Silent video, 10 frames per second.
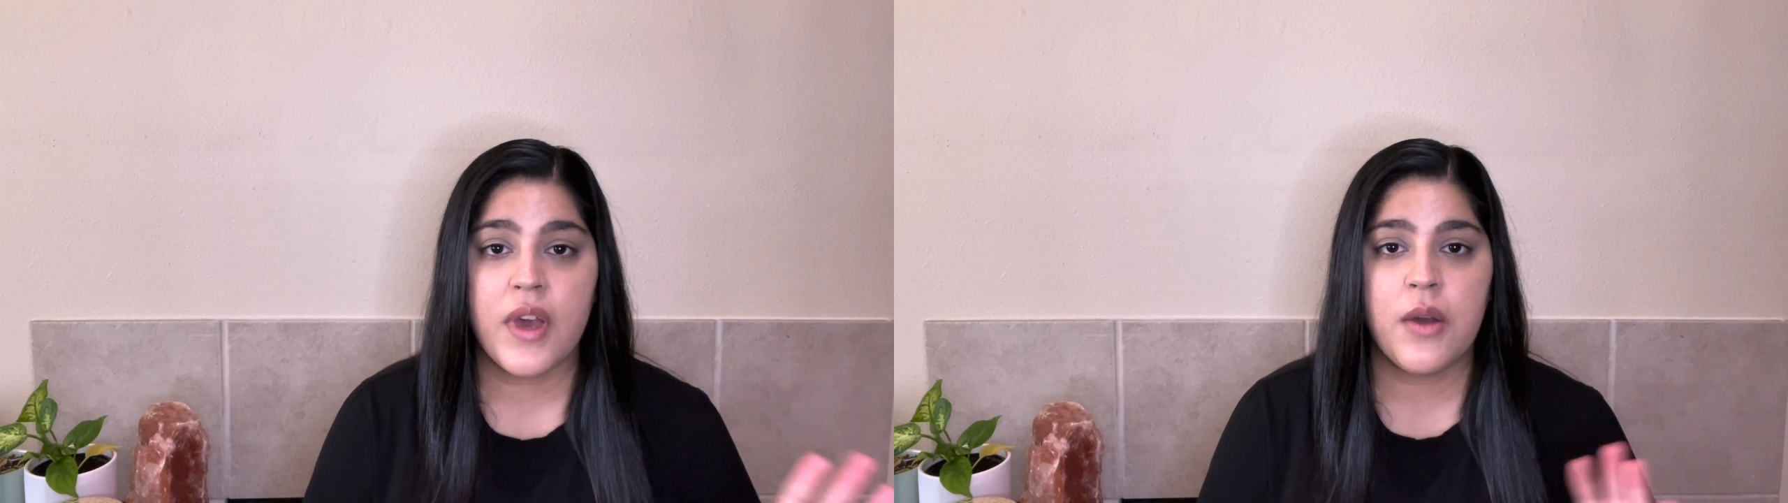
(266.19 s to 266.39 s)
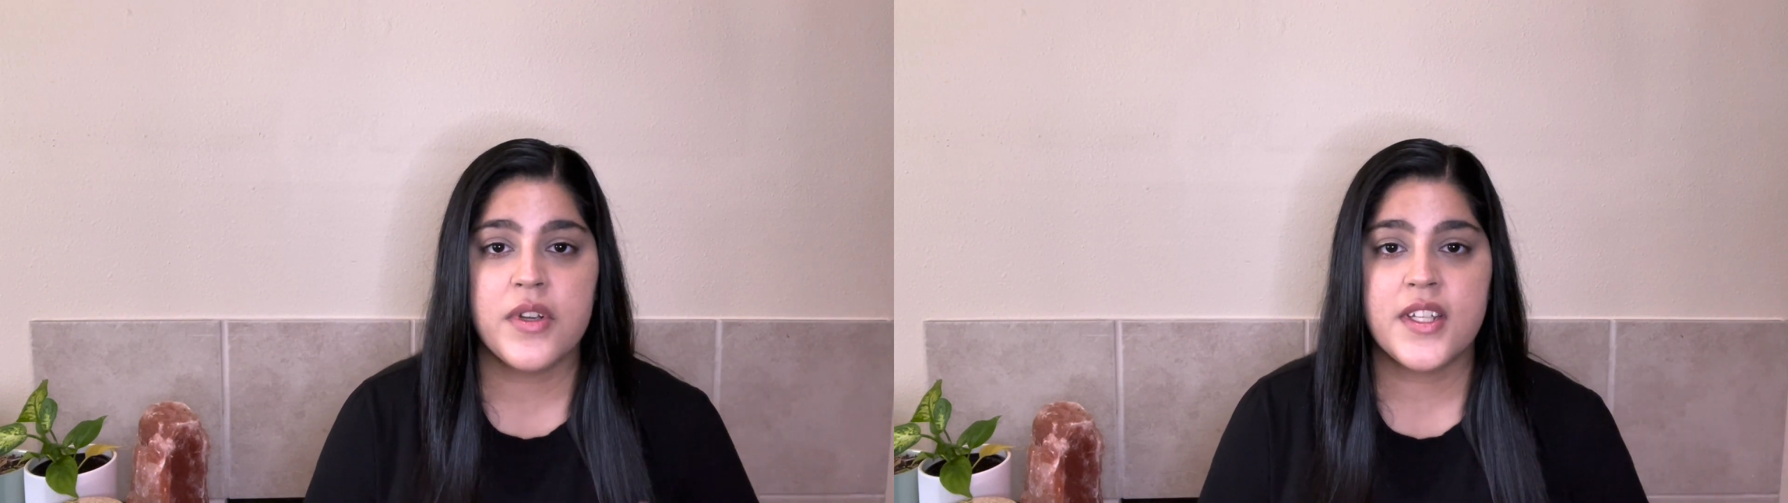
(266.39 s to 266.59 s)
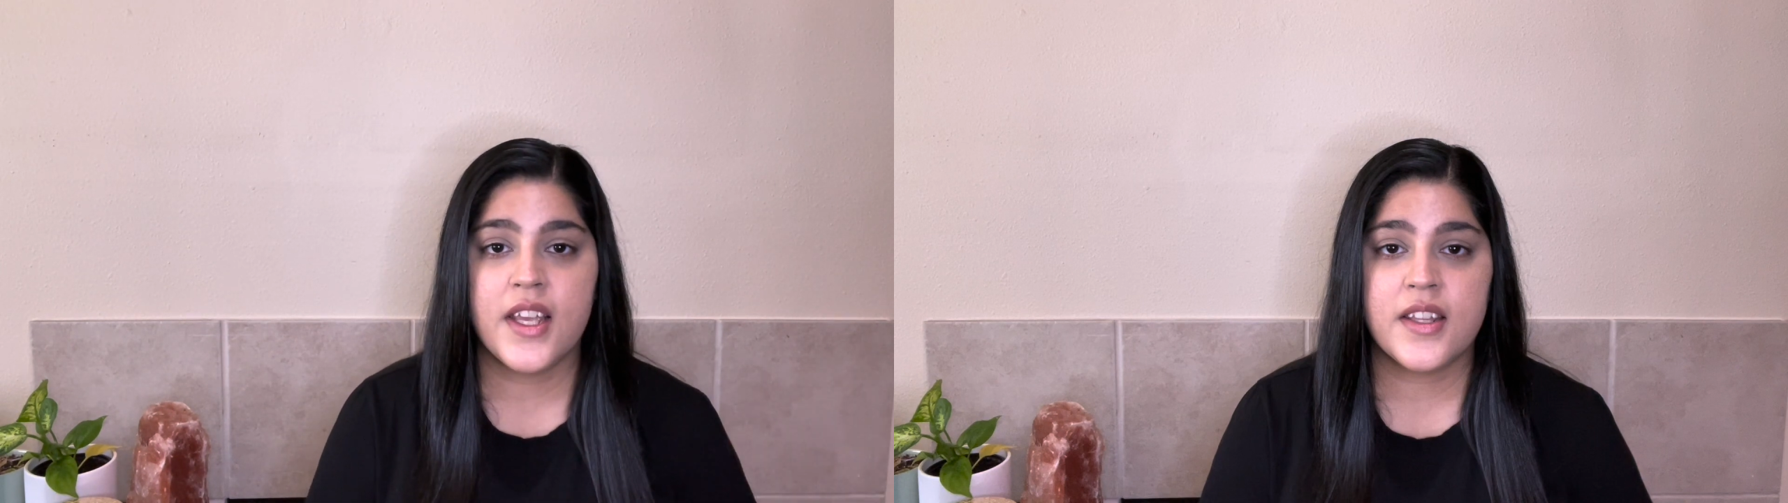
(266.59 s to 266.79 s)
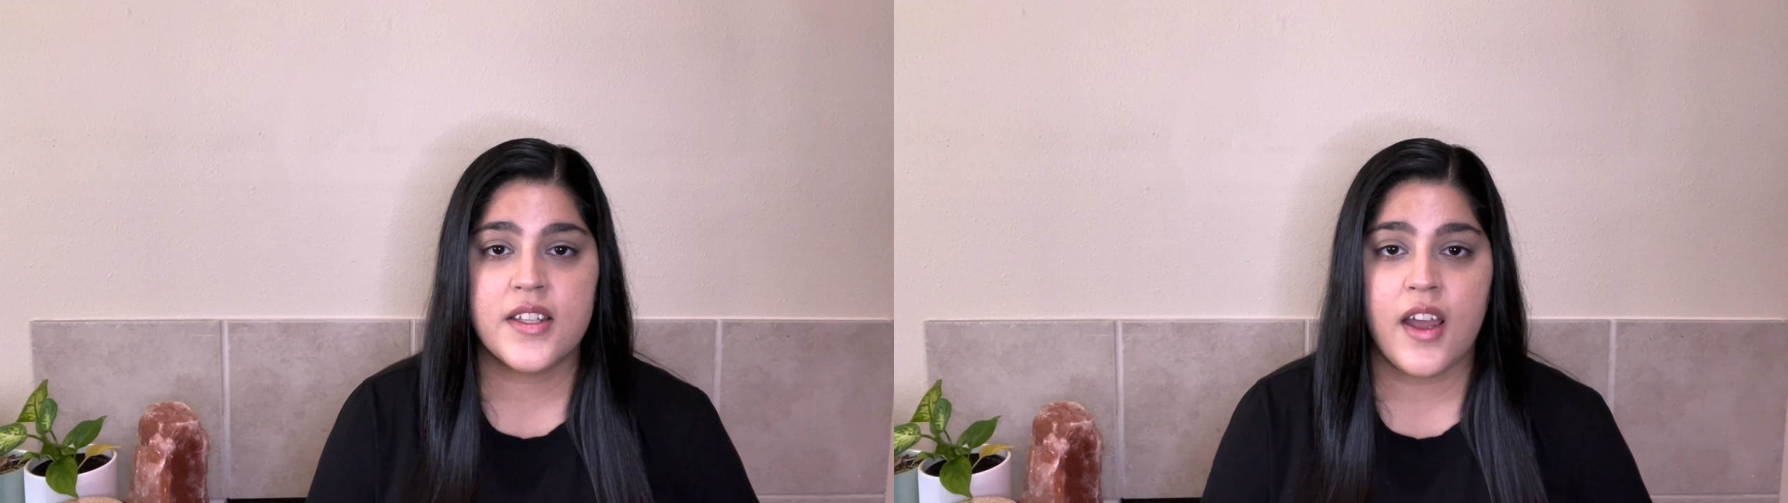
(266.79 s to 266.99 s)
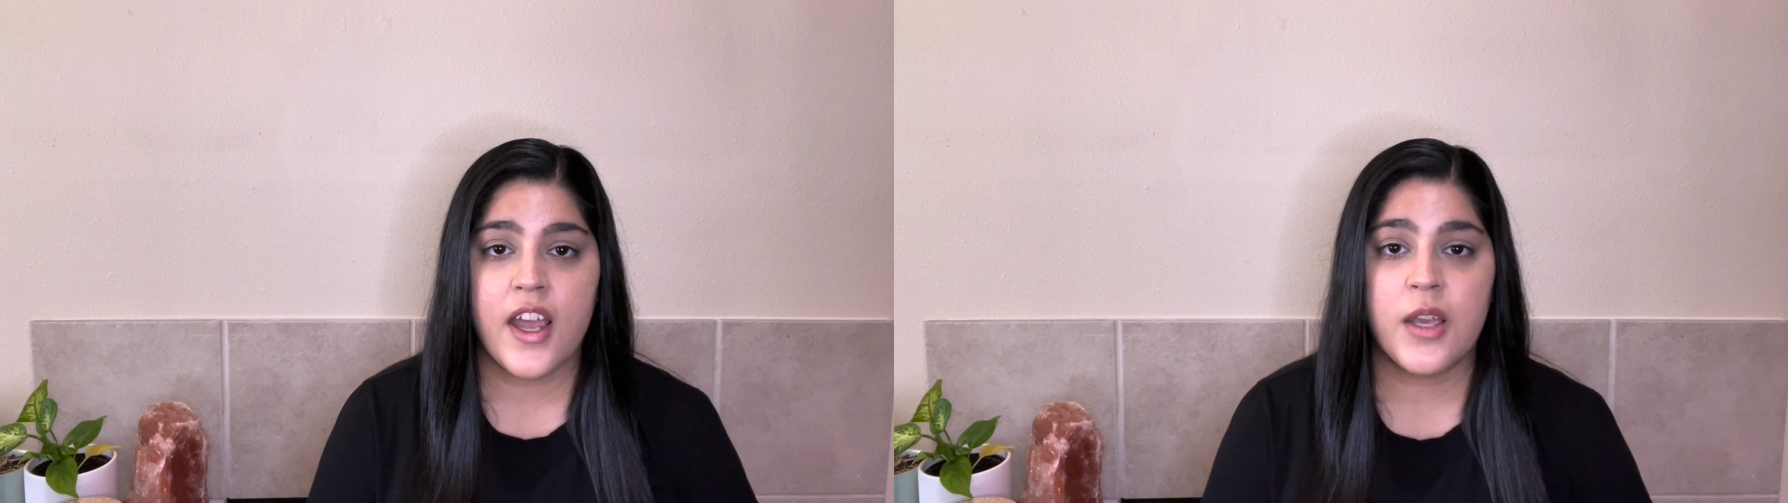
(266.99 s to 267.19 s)
I would take the
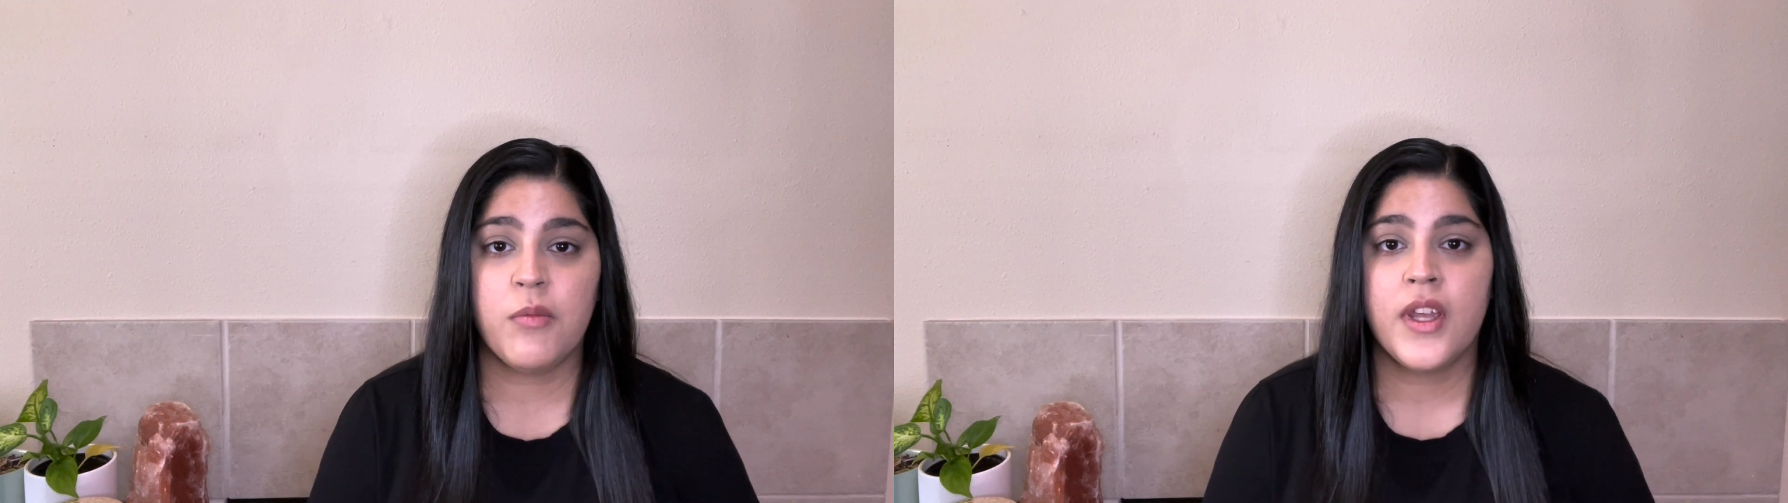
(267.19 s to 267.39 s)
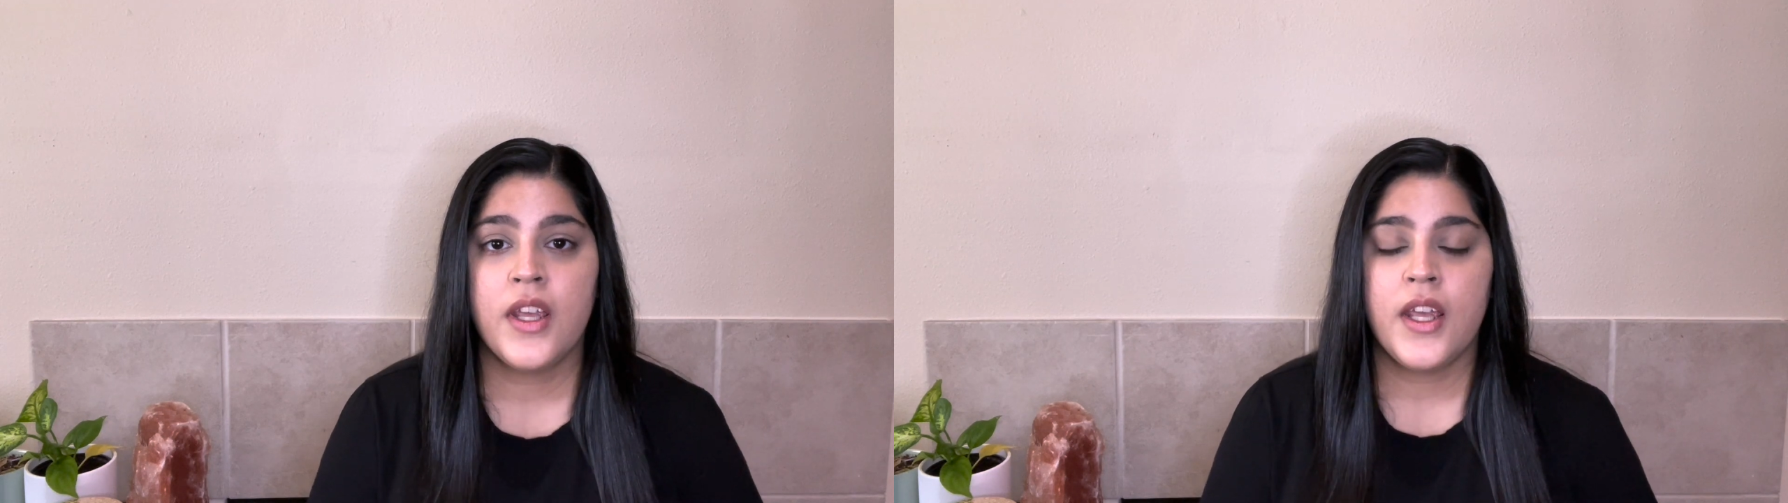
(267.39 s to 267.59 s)
time